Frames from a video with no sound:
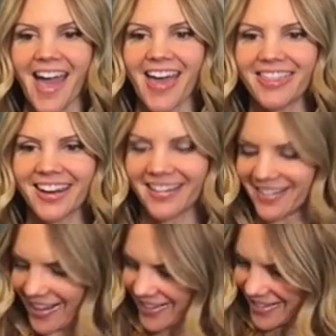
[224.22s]
And then
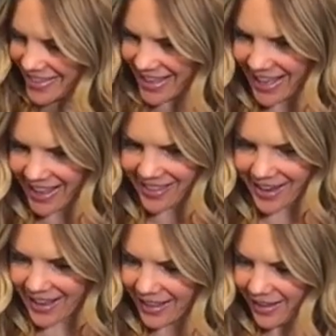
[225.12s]
another thing that
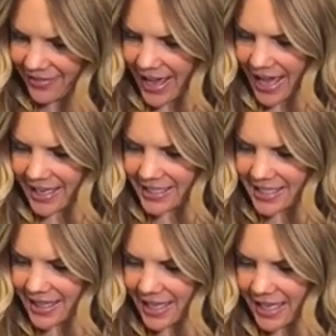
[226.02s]
I love adding
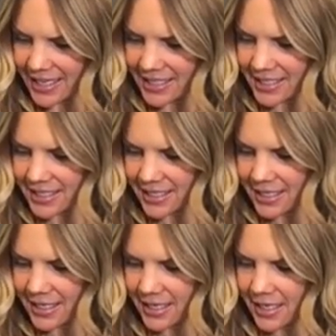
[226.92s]
to this,
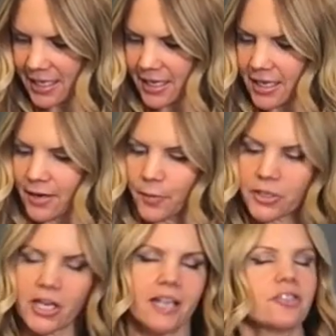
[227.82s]

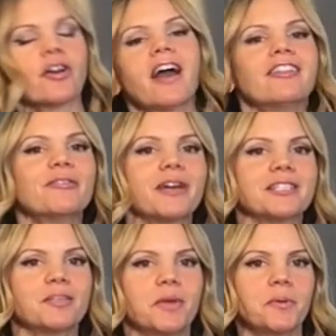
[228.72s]
which I tried the
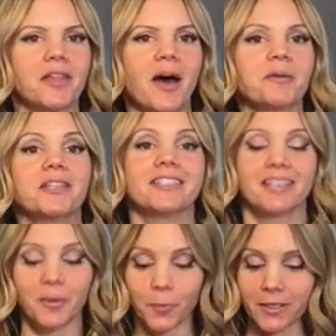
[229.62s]
recipe without this
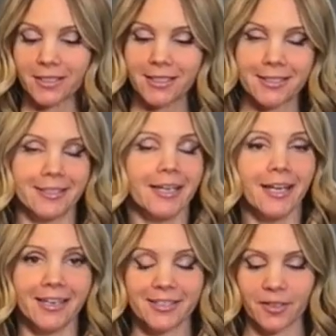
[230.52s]
and it wasn't as
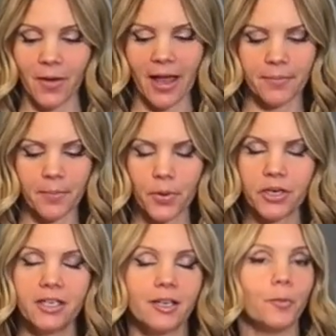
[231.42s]
good, so I'm
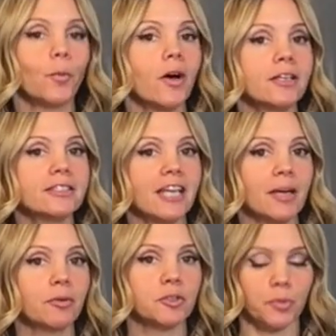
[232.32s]
putting in 1
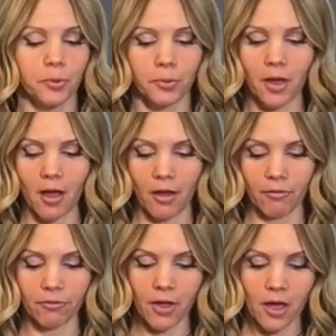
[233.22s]
tablespoon
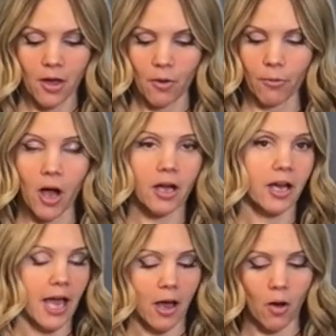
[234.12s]
of raw
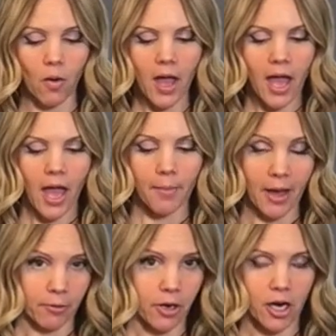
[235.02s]
cacao
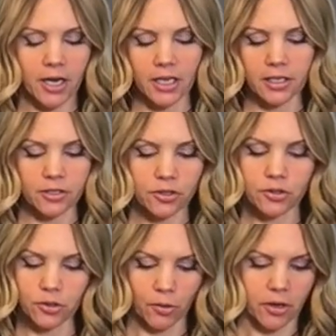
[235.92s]
powder, and it is
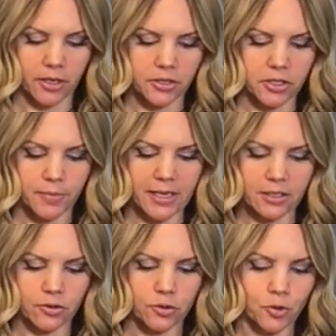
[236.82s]
so good. It just makes
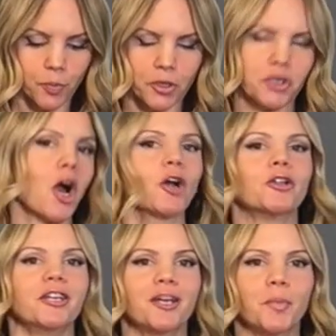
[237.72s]
it super
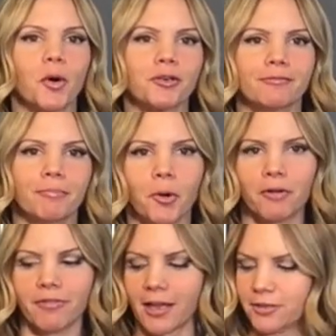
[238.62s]
chocolatey and more
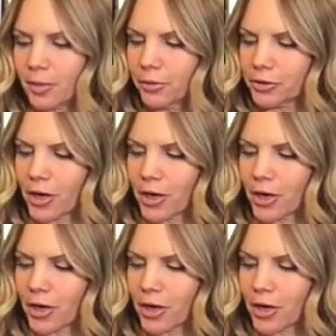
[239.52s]
of that double